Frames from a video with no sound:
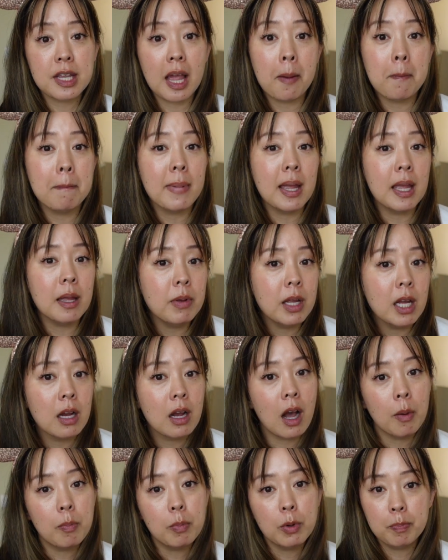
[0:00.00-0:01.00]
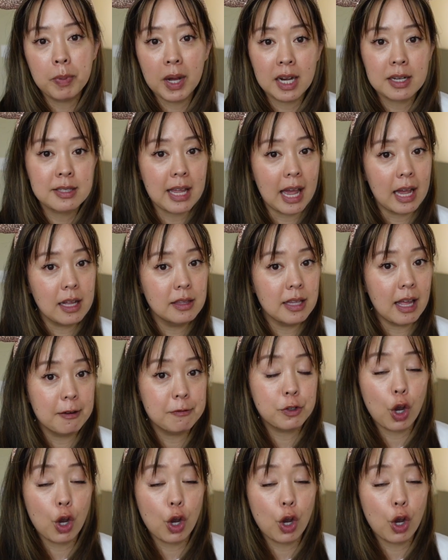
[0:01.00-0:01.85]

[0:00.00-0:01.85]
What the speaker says: and maybe a couple bucks left